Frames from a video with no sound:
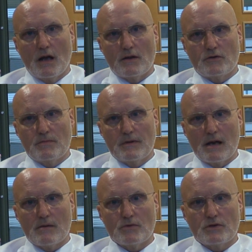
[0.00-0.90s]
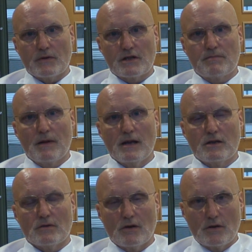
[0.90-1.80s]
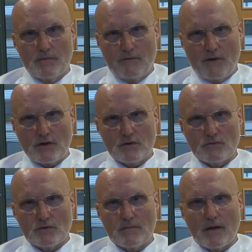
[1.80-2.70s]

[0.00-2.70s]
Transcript: and to be able to explain to other professionals